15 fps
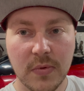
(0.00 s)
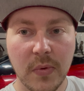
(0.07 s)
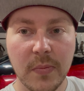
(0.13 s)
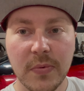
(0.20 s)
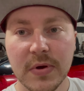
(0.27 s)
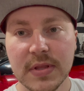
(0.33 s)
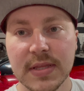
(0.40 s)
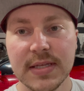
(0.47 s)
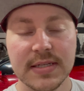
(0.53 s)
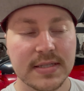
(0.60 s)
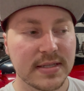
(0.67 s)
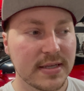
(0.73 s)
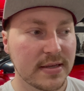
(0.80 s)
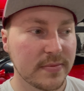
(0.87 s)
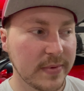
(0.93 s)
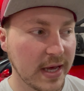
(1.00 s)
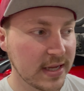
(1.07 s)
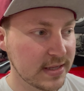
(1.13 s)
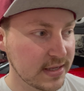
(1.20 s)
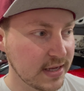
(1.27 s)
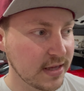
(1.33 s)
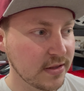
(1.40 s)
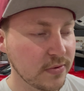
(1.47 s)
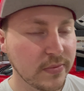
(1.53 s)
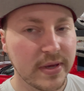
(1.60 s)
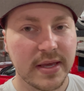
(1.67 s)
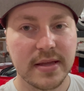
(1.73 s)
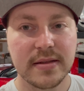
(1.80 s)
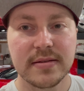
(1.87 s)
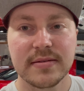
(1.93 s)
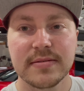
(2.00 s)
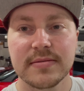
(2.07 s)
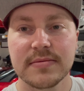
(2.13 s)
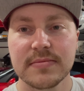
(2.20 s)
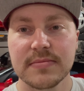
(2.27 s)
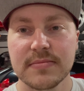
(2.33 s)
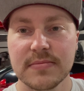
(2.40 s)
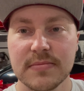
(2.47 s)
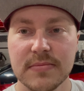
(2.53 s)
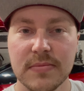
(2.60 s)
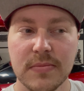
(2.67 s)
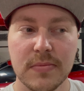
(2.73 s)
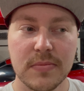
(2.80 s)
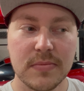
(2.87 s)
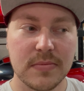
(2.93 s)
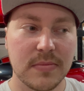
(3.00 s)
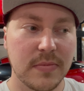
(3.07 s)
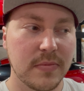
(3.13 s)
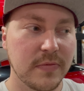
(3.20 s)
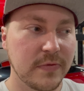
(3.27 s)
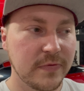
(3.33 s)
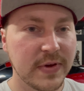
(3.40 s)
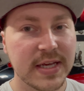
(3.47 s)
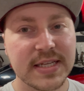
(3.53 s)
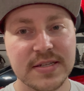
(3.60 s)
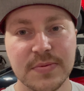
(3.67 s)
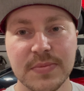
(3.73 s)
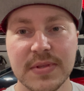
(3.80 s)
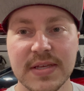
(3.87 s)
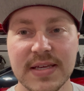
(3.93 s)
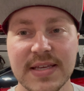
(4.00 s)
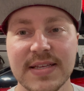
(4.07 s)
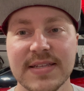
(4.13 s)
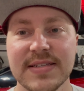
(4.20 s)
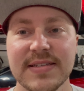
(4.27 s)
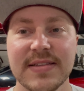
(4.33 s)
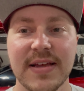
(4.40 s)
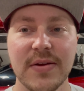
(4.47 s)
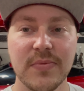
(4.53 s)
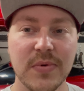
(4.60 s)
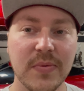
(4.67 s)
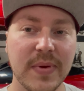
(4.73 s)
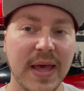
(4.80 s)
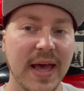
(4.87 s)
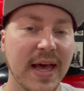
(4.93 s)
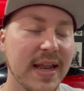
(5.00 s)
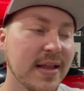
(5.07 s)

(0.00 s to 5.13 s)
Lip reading: we put this thing back together, we can fix some things that when we had